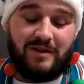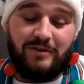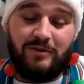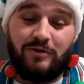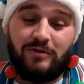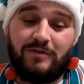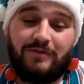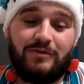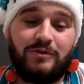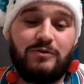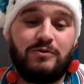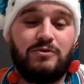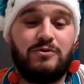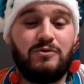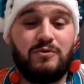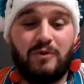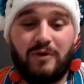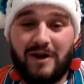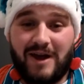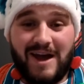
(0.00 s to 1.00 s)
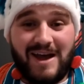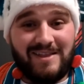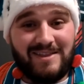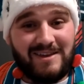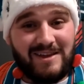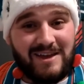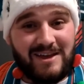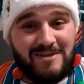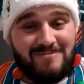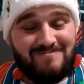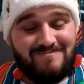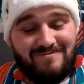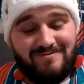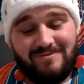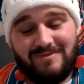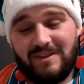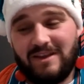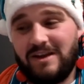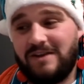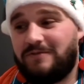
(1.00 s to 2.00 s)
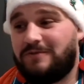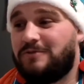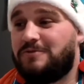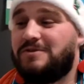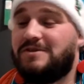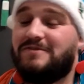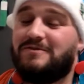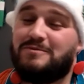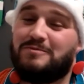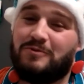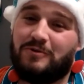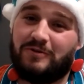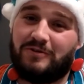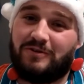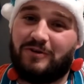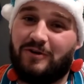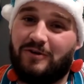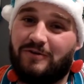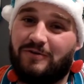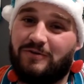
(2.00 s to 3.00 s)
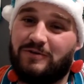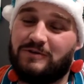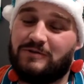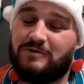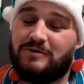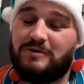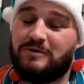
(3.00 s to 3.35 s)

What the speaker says: And those of you who were at the game, I feel even more sorry for you.